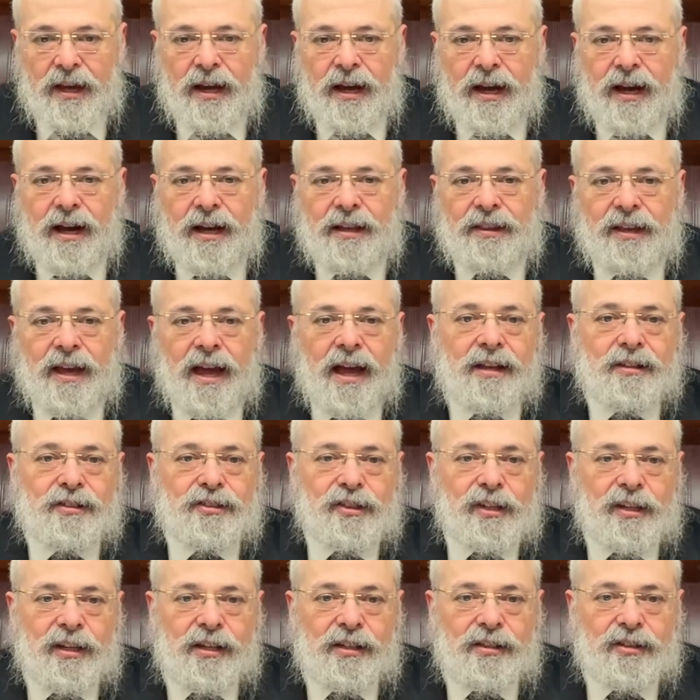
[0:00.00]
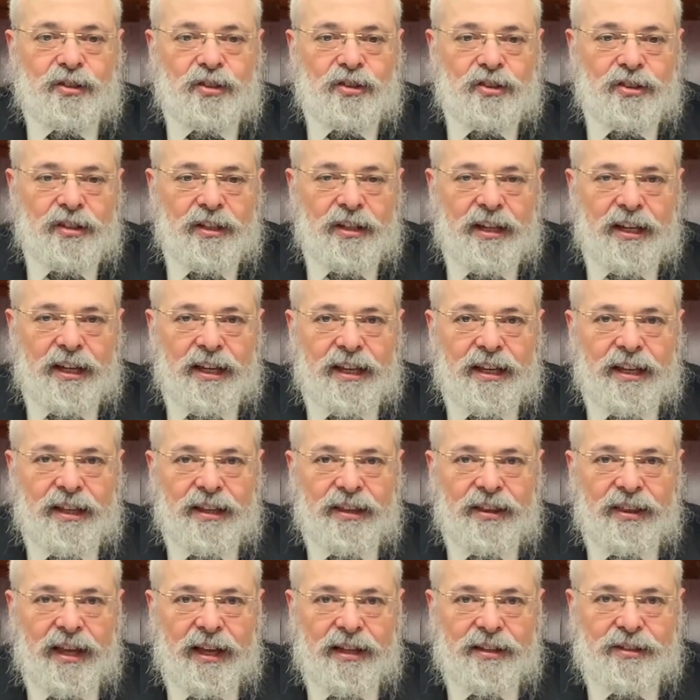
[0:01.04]
And the answer is
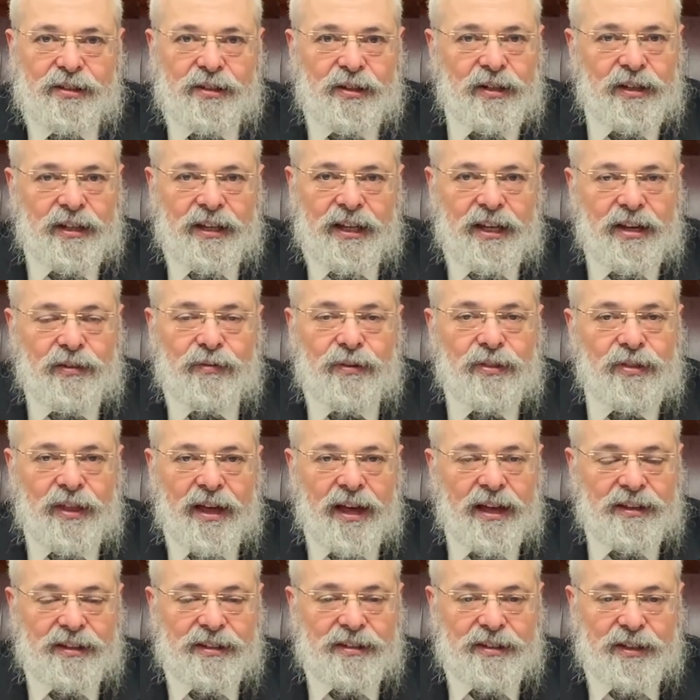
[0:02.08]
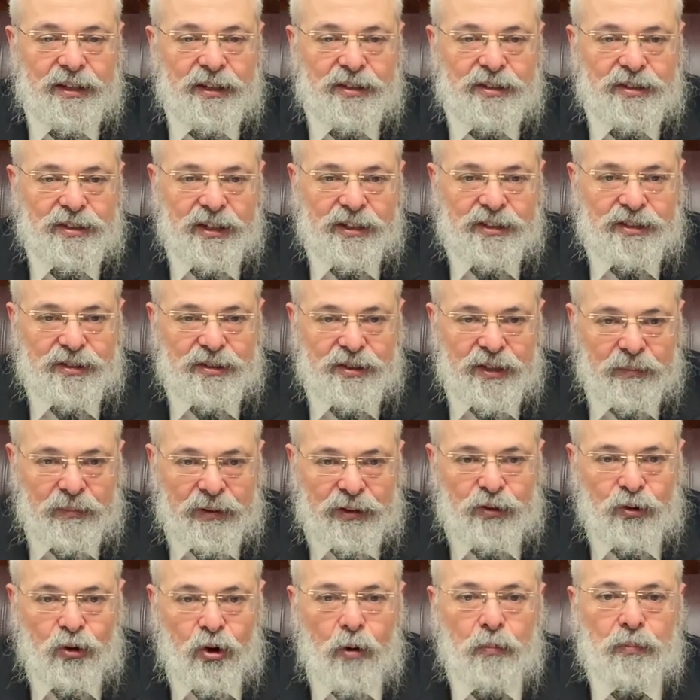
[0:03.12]
that even that, it's a bit
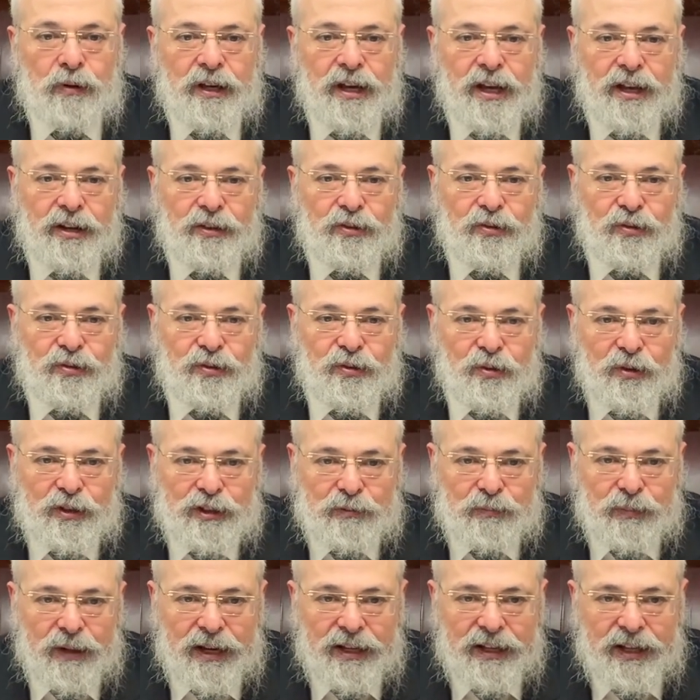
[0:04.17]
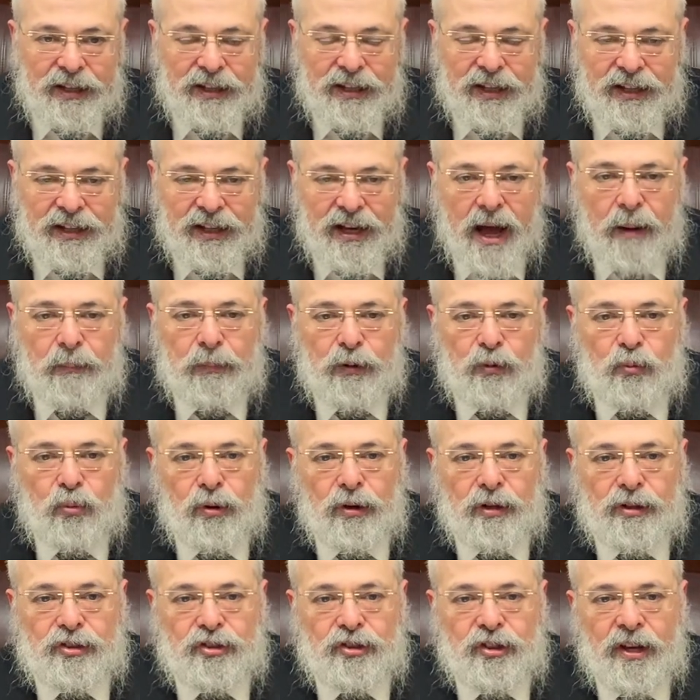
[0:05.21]
too complicated to explain in a couple of
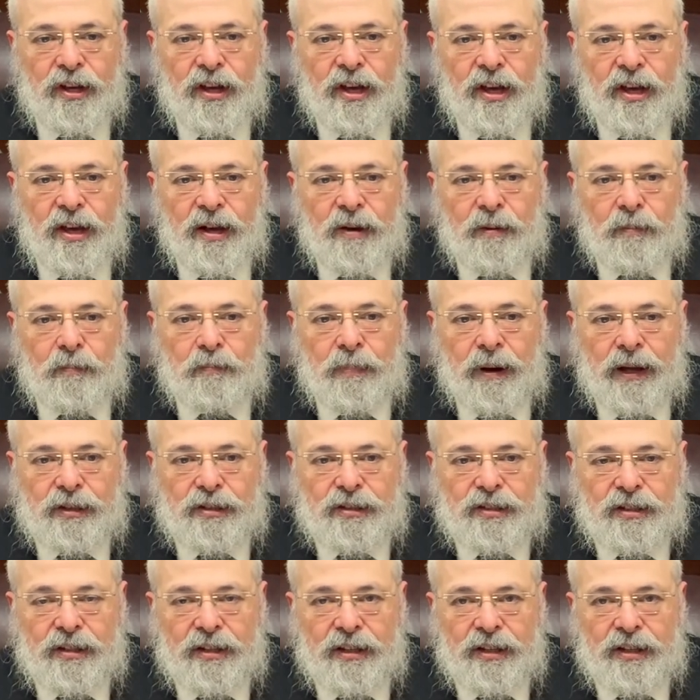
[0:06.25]
words, but